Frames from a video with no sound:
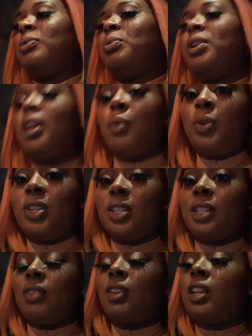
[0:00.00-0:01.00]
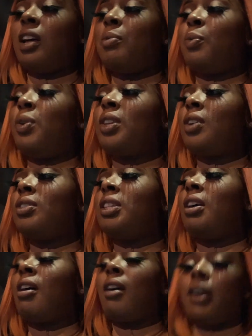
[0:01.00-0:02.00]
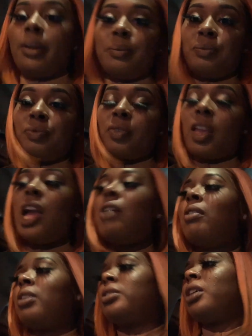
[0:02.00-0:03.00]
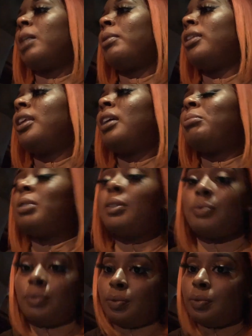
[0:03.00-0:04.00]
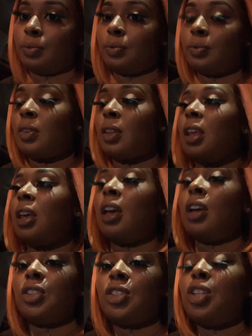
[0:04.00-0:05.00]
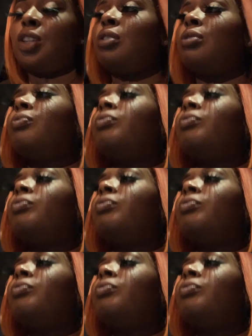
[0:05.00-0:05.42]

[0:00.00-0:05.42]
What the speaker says: but yeah, we just left the club and we went to go see Ari. I ain't even gonna talk about that, but she cute.